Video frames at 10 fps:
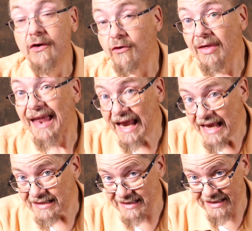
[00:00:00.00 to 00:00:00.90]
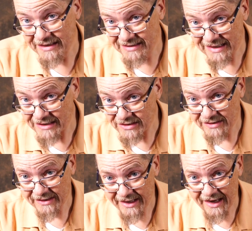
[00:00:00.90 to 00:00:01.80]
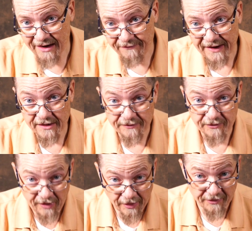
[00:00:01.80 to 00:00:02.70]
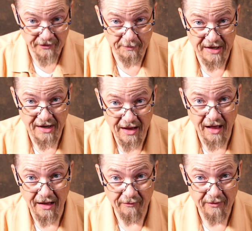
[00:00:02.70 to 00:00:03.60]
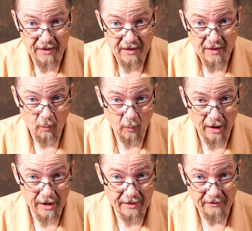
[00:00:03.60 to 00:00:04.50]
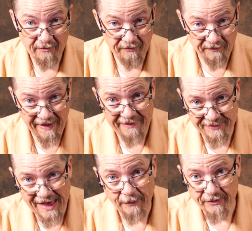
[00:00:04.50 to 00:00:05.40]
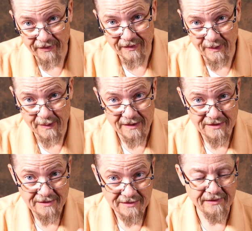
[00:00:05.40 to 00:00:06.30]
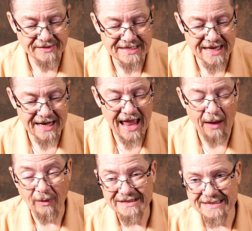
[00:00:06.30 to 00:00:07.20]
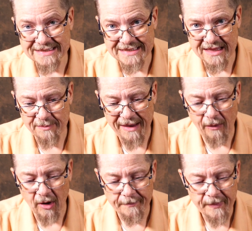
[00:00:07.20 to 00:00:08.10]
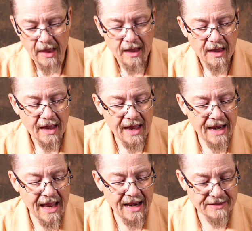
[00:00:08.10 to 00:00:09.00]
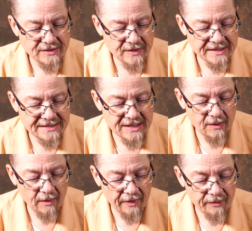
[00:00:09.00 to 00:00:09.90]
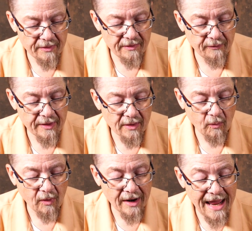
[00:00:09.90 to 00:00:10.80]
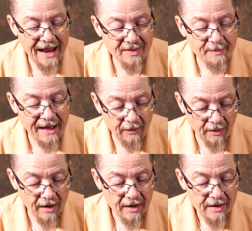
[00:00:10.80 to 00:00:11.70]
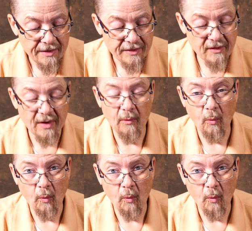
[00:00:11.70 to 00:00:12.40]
So that is essentially an effective shutter speed of 1/5000th of a second at 1/16th power. And then as you continue on through, if we go to 1/8 power, you're at